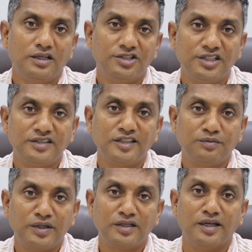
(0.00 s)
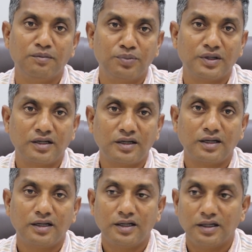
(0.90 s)
Xi Jinping, the
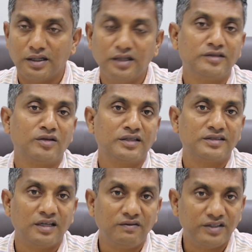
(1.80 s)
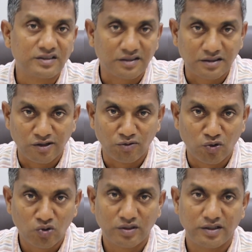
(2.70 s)
emperor, he is on a self-destructive
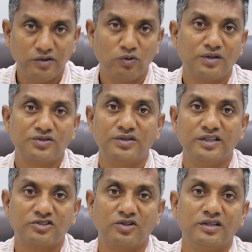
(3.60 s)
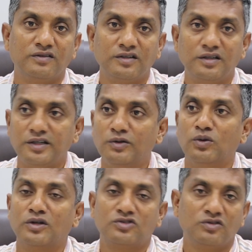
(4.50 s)
mode. He wants to destroy the world. He
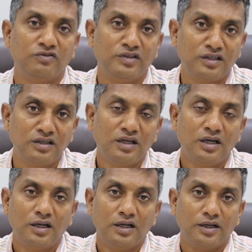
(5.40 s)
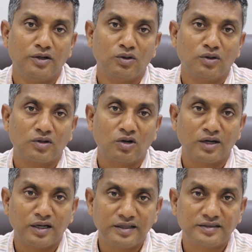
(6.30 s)
wants to win,
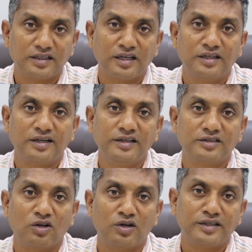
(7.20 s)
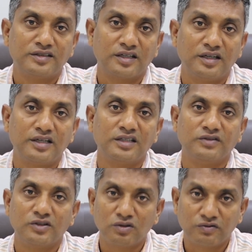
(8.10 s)
colonize the countries
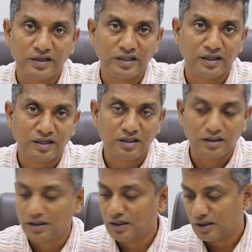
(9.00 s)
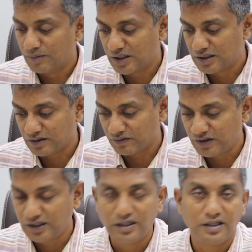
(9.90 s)
without fighting it. But
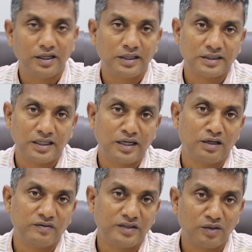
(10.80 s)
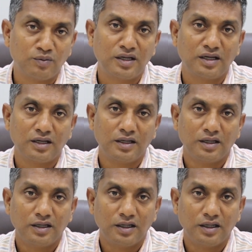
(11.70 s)
we, as a land of Dharma,